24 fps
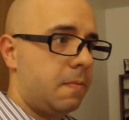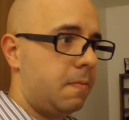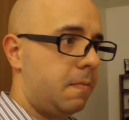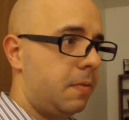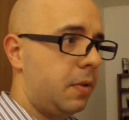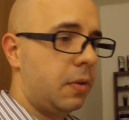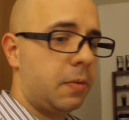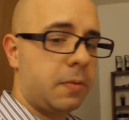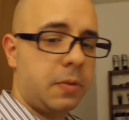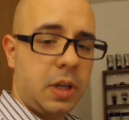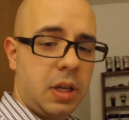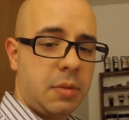
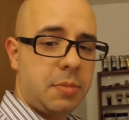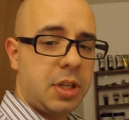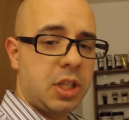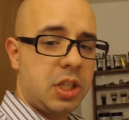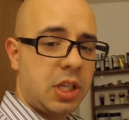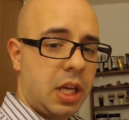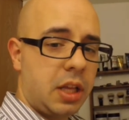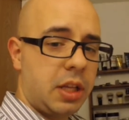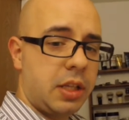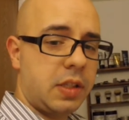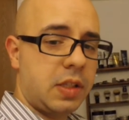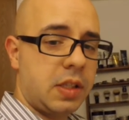feel free to be
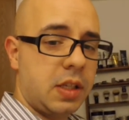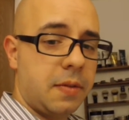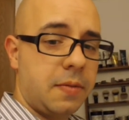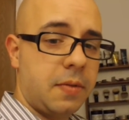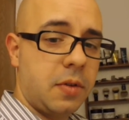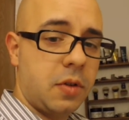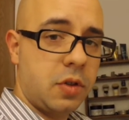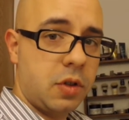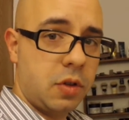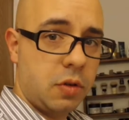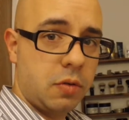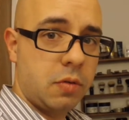jealous
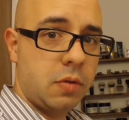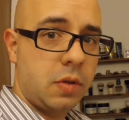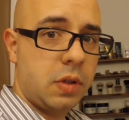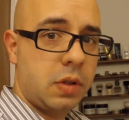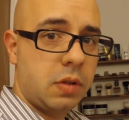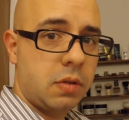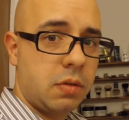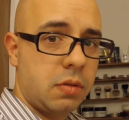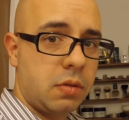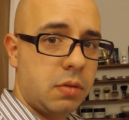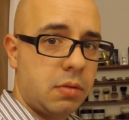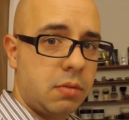if you
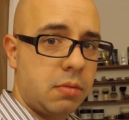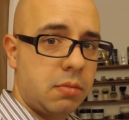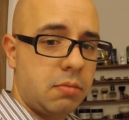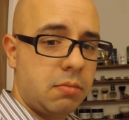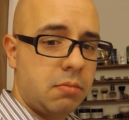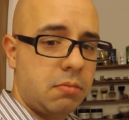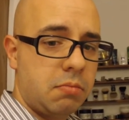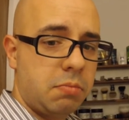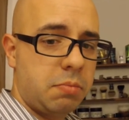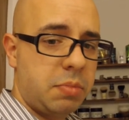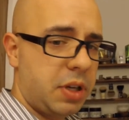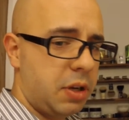choose,
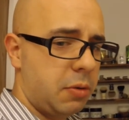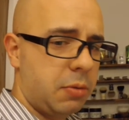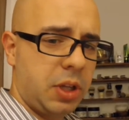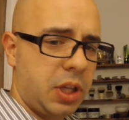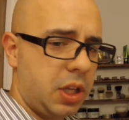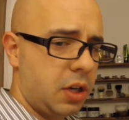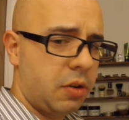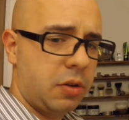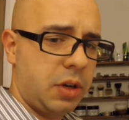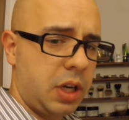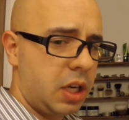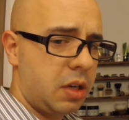but you
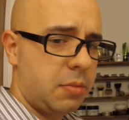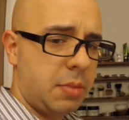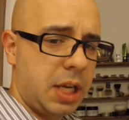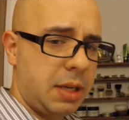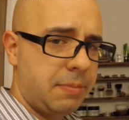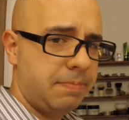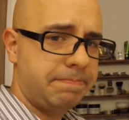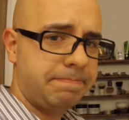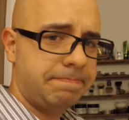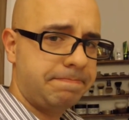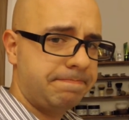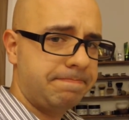really don't need to
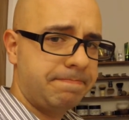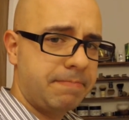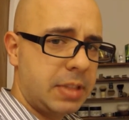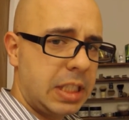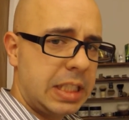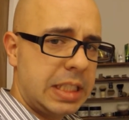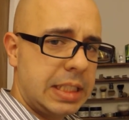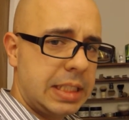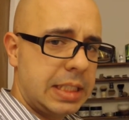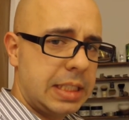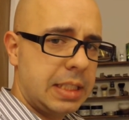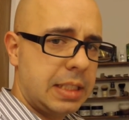be.
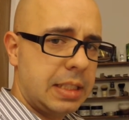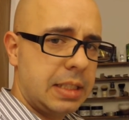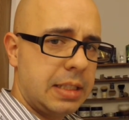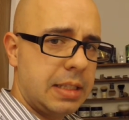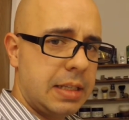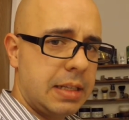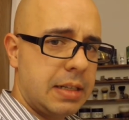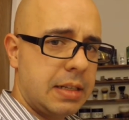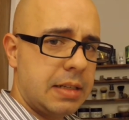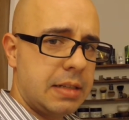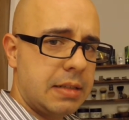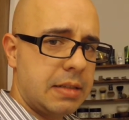
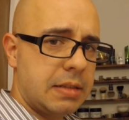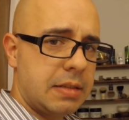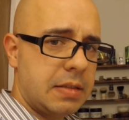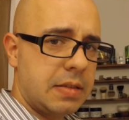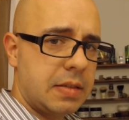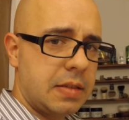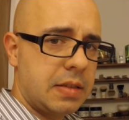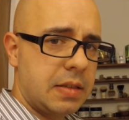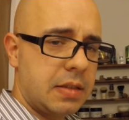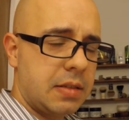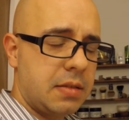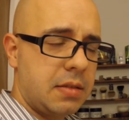
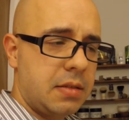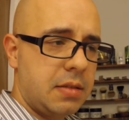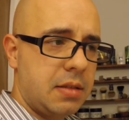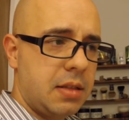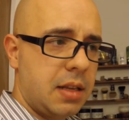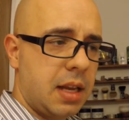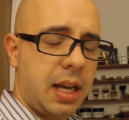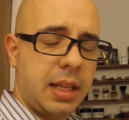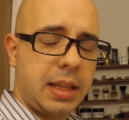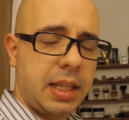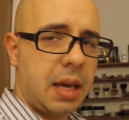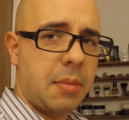There's
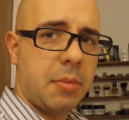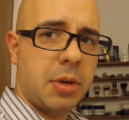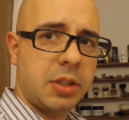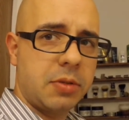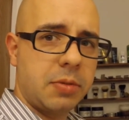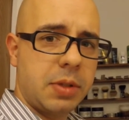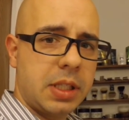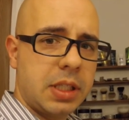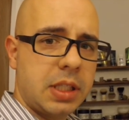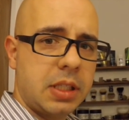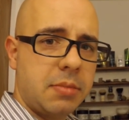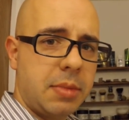not that
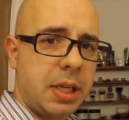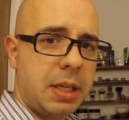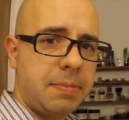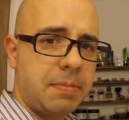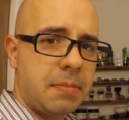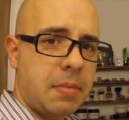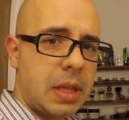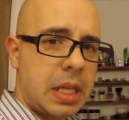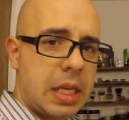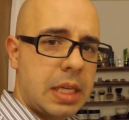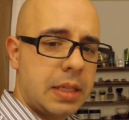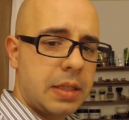much reason to be.
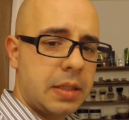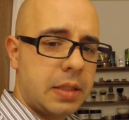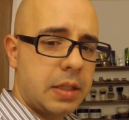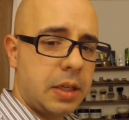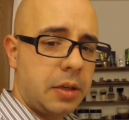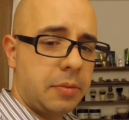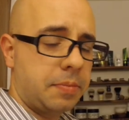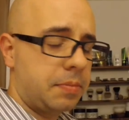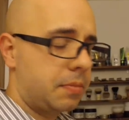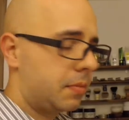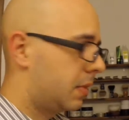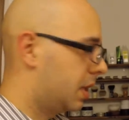So